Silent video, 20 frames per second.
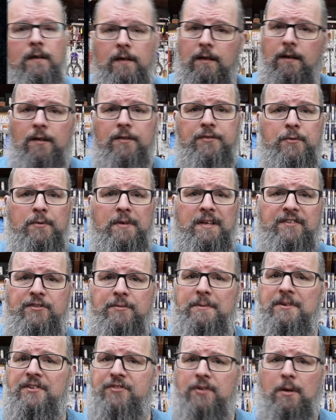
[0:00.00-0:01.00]
It also needs
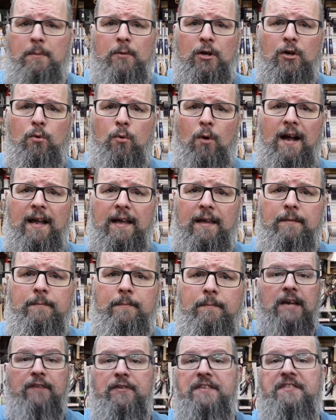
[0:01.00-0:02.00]
to be somewhat quiet.
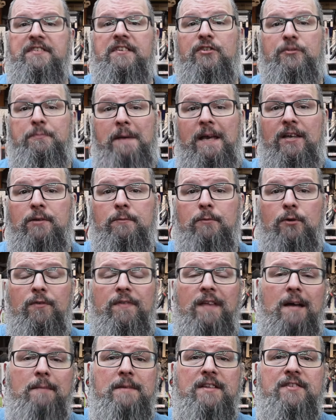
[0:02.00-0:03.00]
If it's expandable,
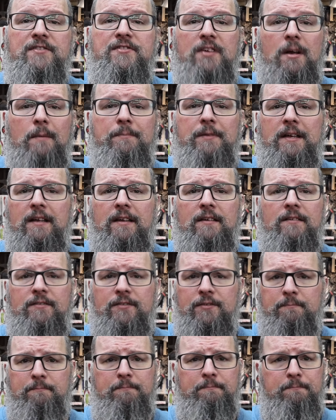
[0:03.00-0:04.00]
that means something
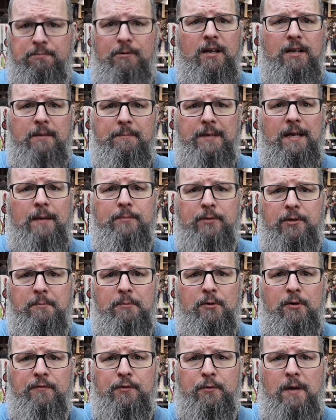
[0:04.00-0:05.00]
is going to be able to
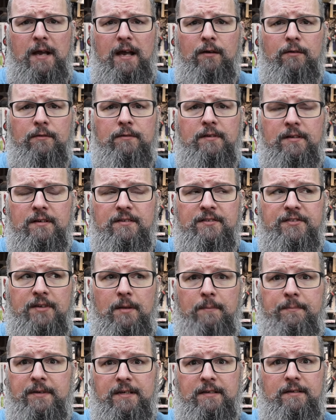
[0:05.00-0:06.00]
move around because
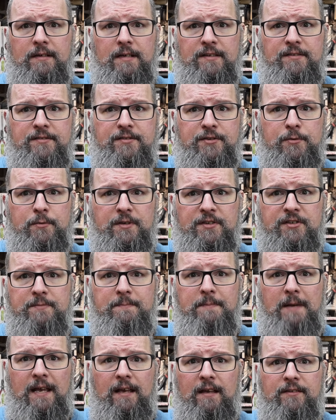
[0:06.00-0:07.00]
something needs to
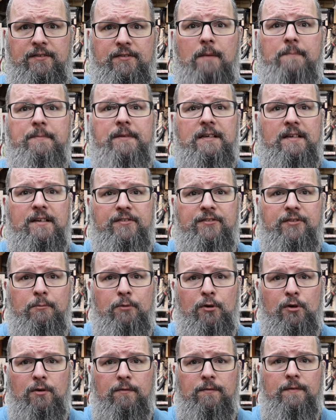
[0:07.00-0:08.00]
expand, something needs to
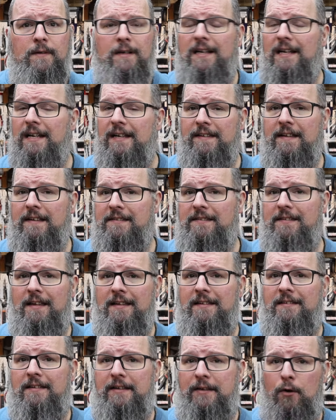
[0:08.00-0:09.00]
move, and it's
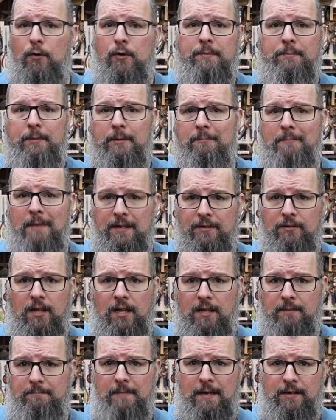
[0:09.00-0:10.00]
likely going to be metal
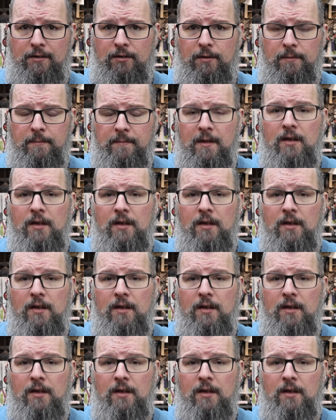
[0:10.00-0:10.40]
on metal.